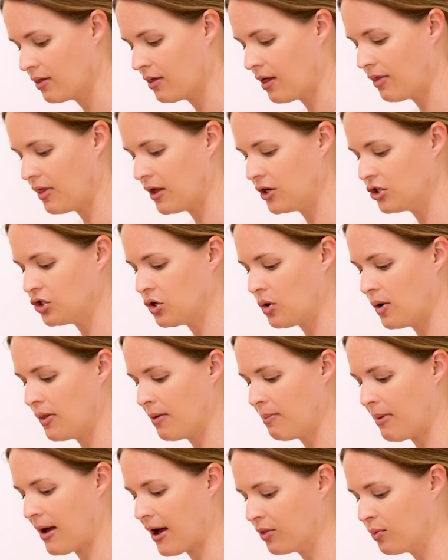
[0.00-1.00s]
that they show on
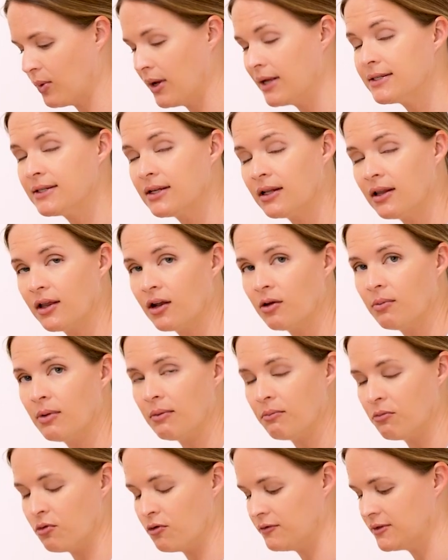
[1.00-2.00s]
the pathways, a little
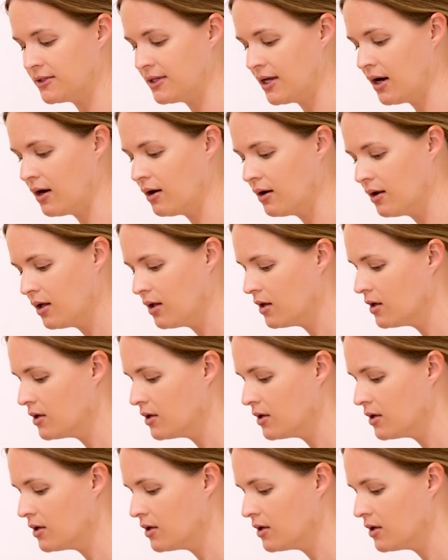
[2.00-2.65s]
bit moves there.